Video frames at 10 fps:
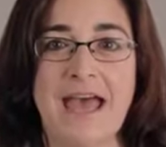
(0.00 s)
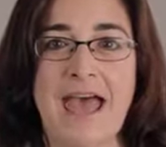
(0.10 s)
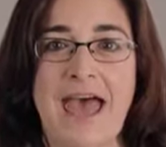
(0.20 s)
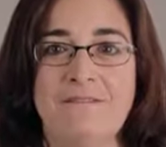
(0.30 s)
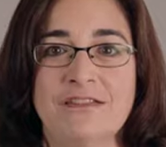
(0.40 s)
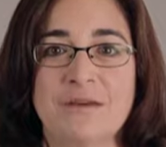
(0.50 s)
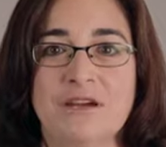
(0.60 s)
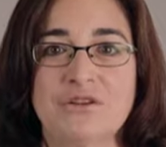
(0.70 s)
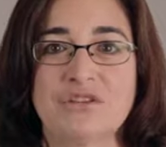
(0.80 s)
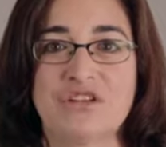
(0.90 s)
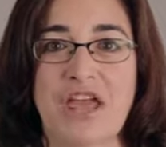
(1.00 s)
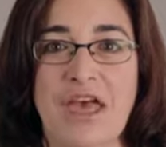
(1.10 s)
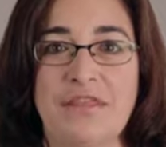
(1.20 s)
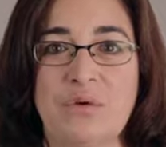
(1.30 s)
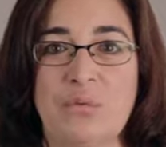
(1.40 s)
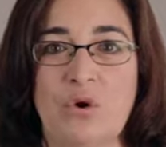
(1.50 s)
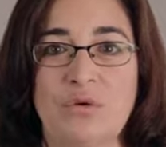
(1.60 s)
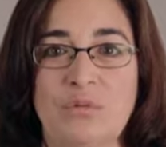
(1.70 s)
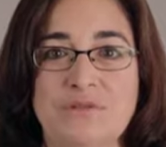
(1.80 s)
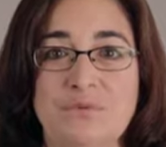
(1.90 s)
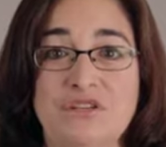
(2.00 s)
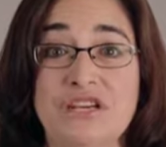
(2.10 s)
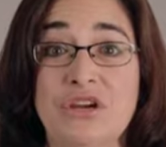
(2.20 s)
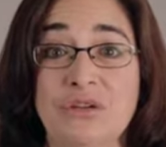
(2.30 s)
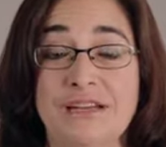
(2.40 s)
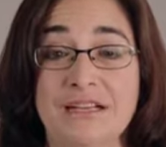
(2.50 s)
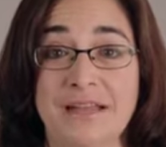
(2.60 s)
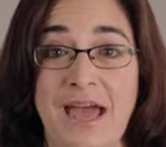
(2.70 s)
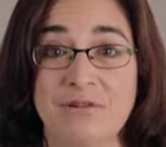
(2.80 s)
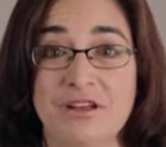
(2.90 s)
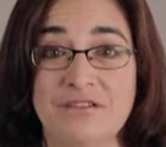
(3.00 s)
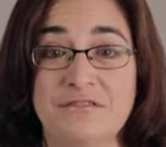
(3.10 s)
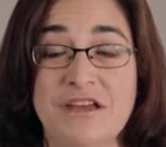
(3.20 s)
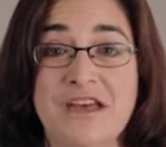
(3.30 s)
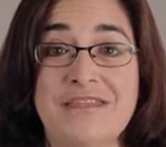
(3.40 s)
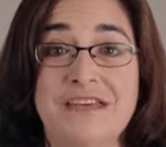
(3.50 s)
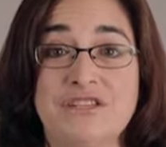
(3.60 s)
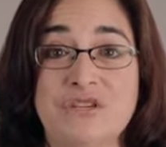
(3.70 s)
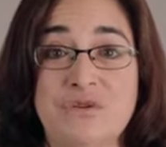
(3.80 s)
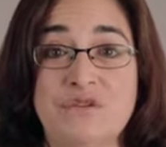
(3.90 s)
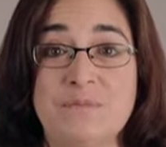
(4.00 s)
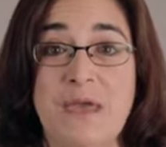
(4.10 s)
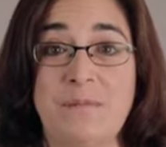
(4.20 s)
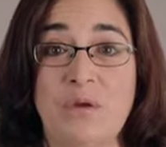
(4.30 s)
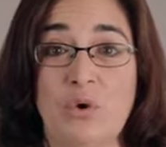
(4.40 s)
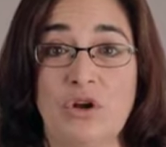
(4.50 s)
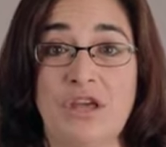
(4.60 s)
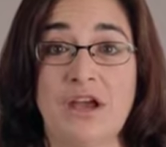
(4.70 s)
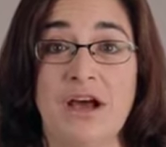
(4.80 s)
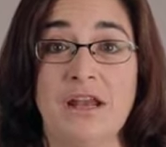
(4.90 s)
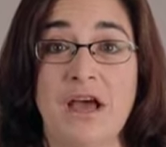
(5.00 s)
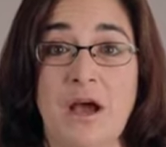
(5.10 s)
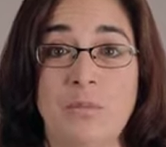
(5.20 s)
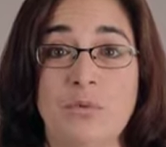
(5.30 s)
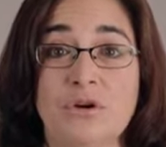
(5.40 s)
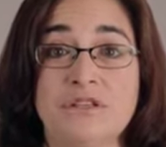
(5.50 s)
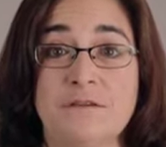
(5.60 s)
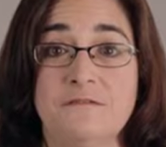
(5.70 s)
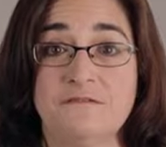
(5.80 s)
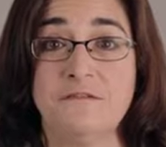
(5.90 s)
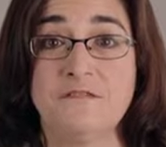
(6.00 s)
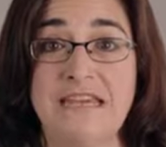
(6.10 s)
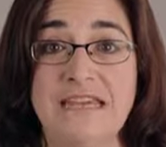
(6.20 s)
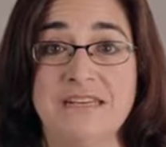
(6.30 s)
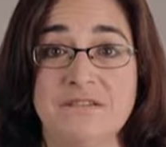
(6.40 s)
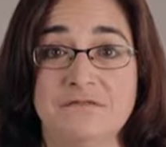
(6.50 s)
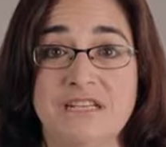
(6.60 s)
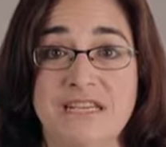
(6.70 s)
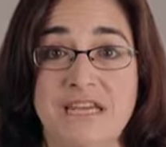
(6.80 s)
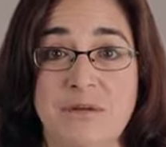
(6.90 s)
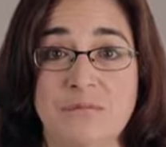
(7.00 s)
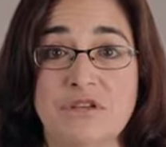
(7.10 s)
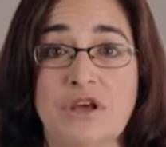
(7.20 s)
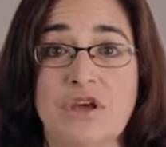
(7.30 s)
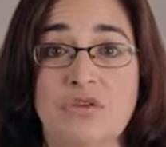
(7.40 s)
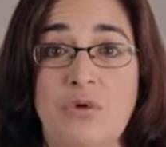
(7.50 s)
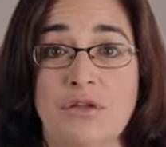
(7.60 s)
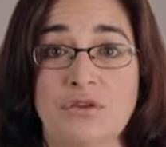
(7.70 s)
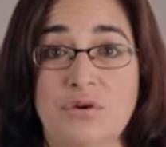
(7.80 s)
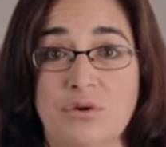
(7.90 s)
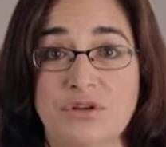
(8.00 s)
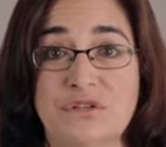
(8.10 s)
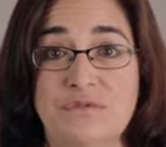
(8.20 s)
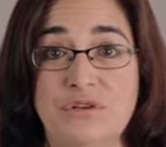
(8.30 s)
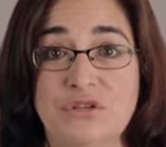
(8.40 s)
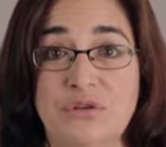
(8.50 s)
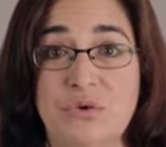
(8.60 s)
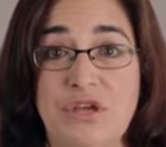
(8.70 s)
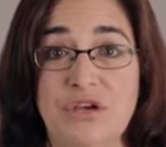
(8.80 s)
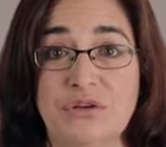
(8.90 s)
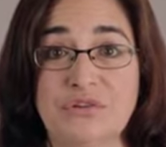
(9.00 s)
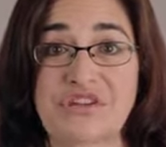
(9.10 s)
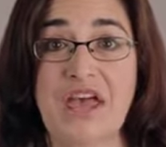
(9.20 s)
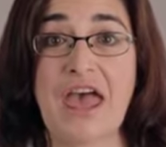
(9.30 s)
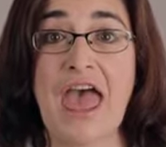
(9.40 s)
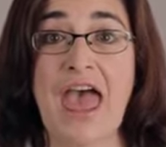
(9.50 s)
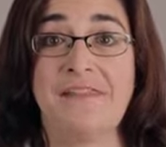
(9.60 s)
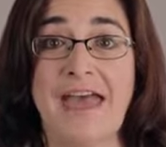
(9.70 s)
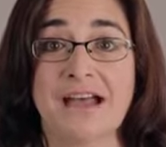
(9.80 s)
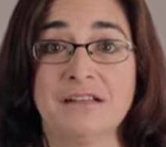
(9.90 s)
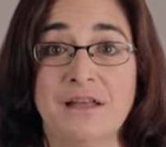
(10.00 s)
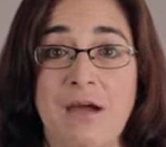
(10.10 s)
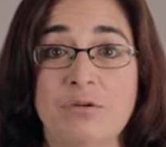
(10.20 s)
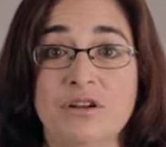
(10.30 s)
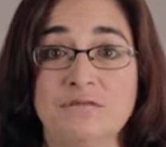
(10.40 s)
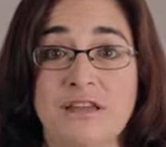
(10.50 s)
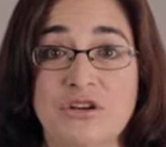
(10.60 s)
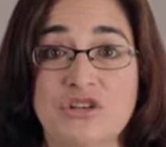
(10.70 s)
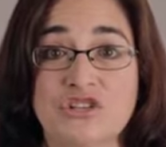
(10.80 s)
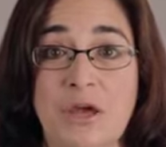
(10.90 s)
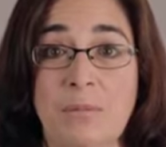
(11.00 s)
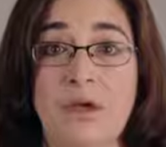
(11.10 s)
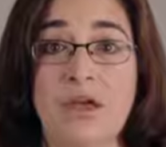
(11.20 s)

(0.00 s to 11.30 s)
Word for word: Having them understand that Wharton was particularly collaborative, that students may be working on upwards of 15 different teams throughout the course of their two years, and that collaborative leadership,